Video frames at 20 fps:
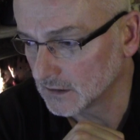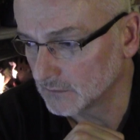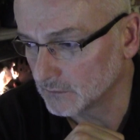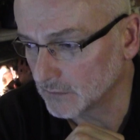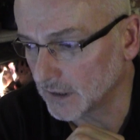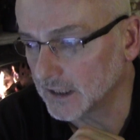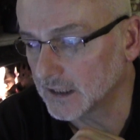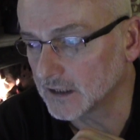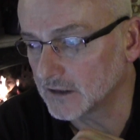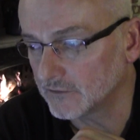
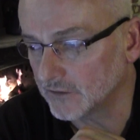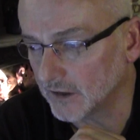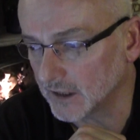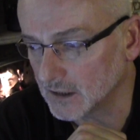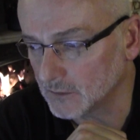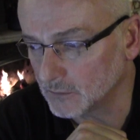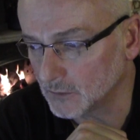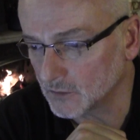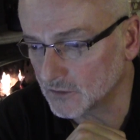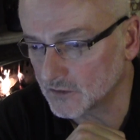make it
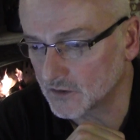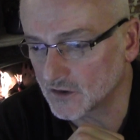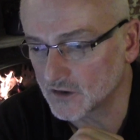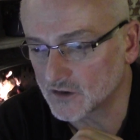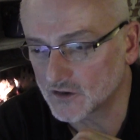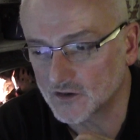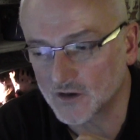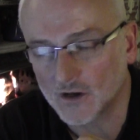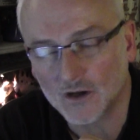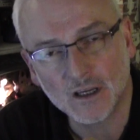available to the
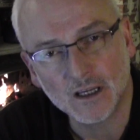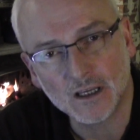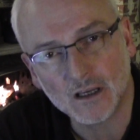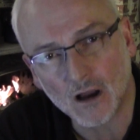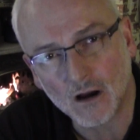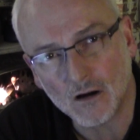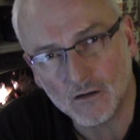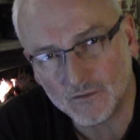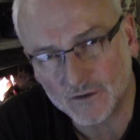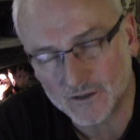circuit
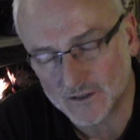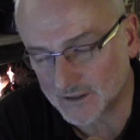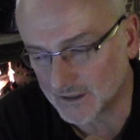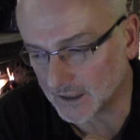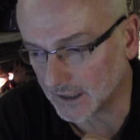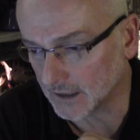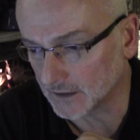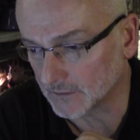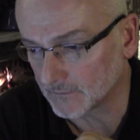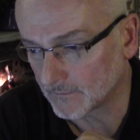
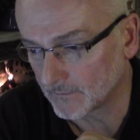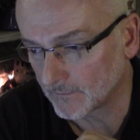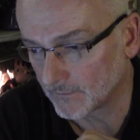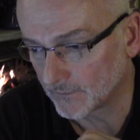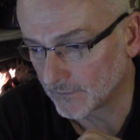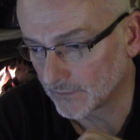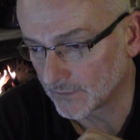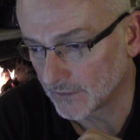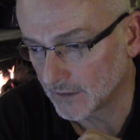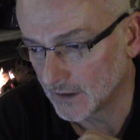overseer
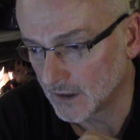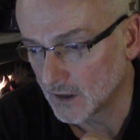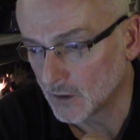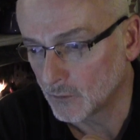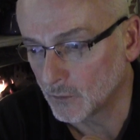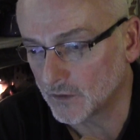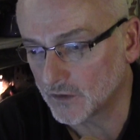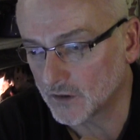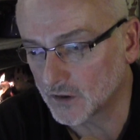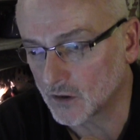
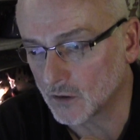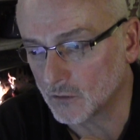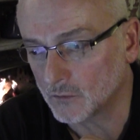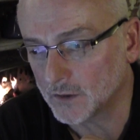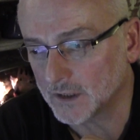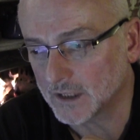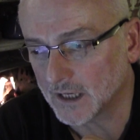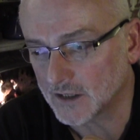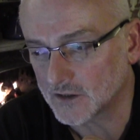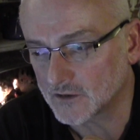with the
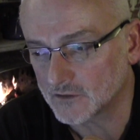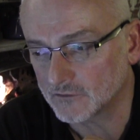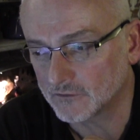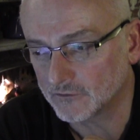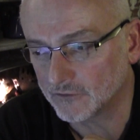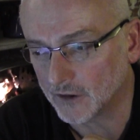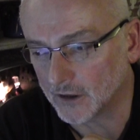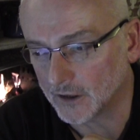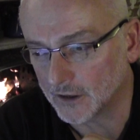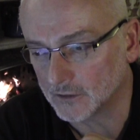congregation
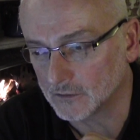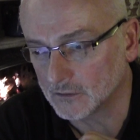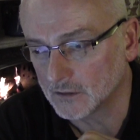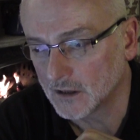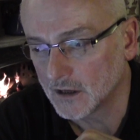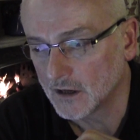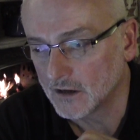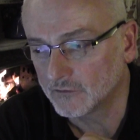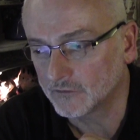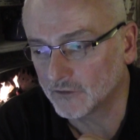file
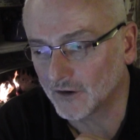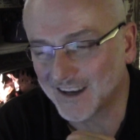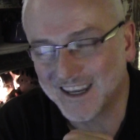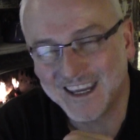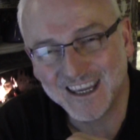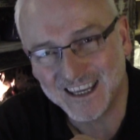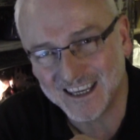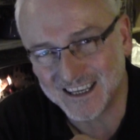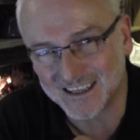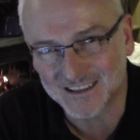for
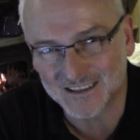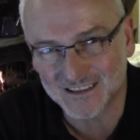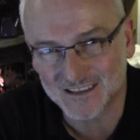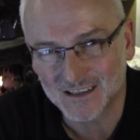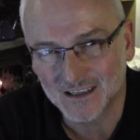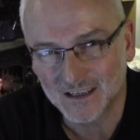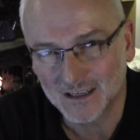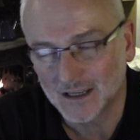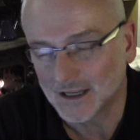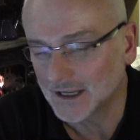his
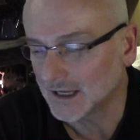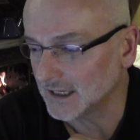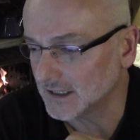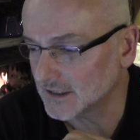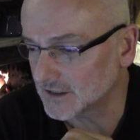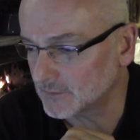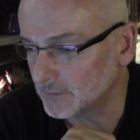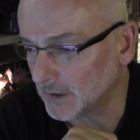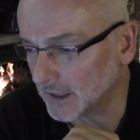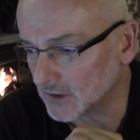
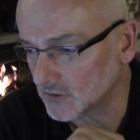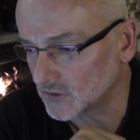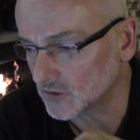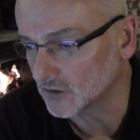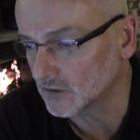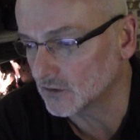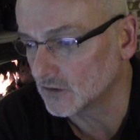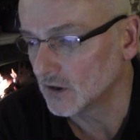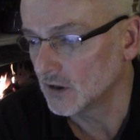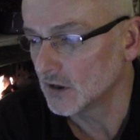
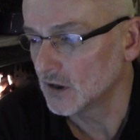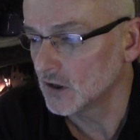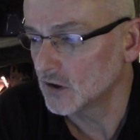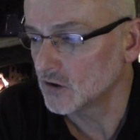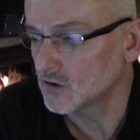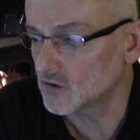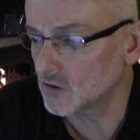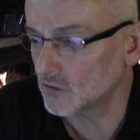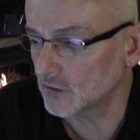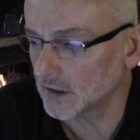inspection
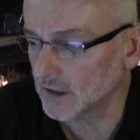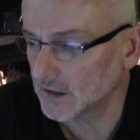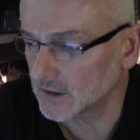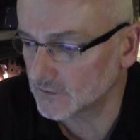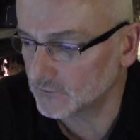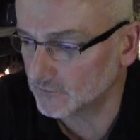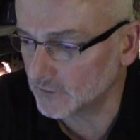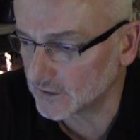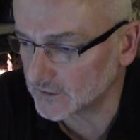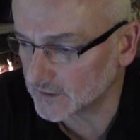during
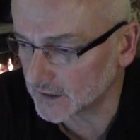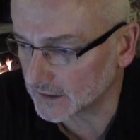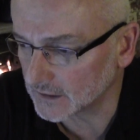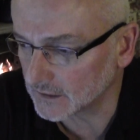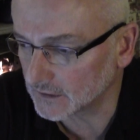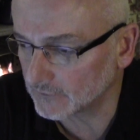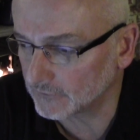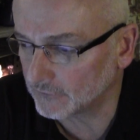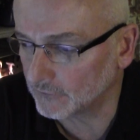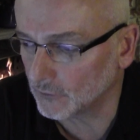his visit
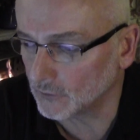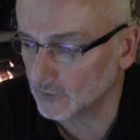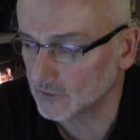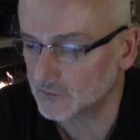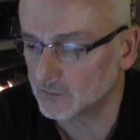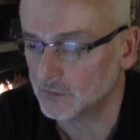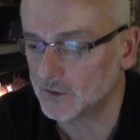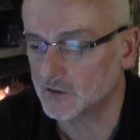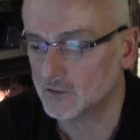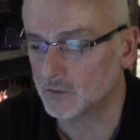that falls
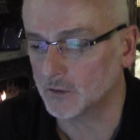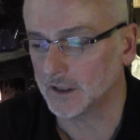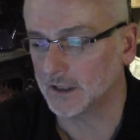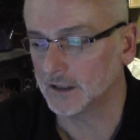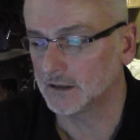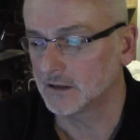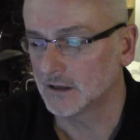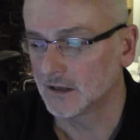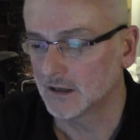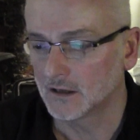
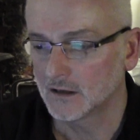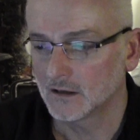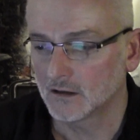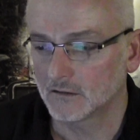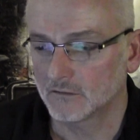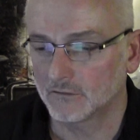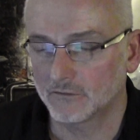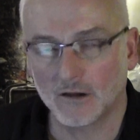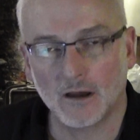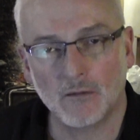between
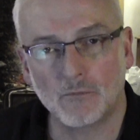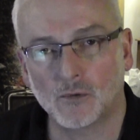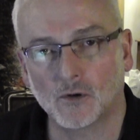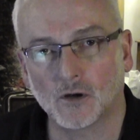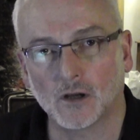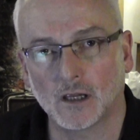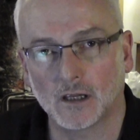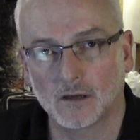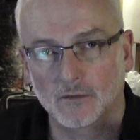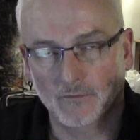
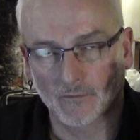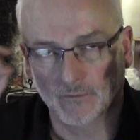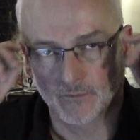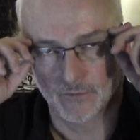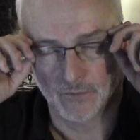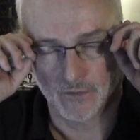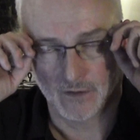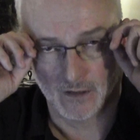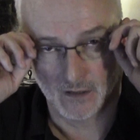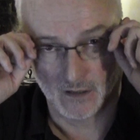February
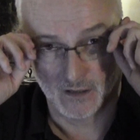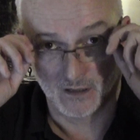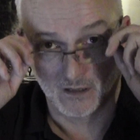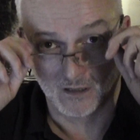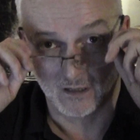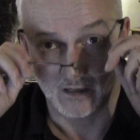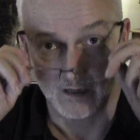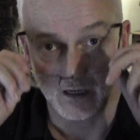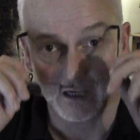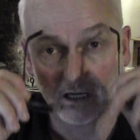
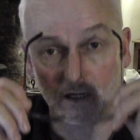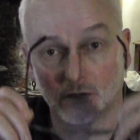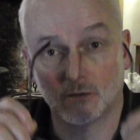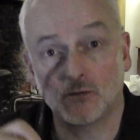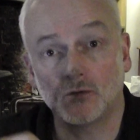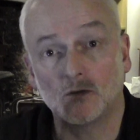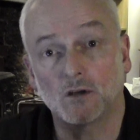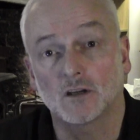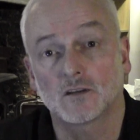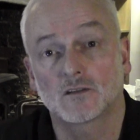and
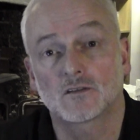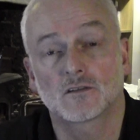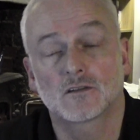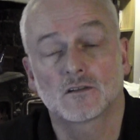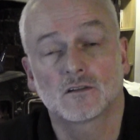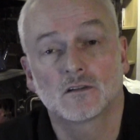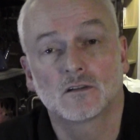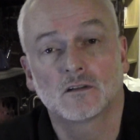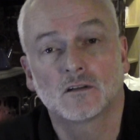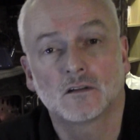August
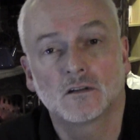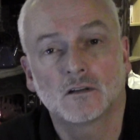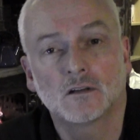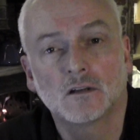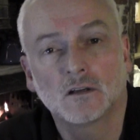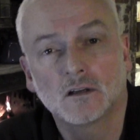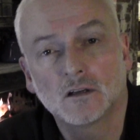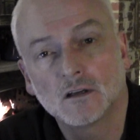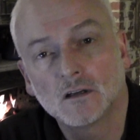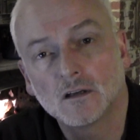
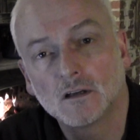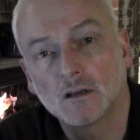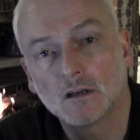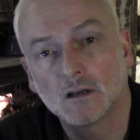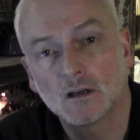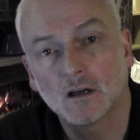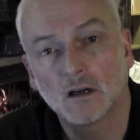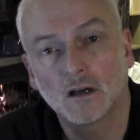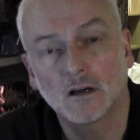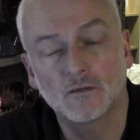
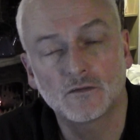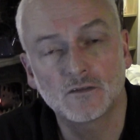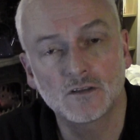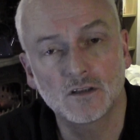of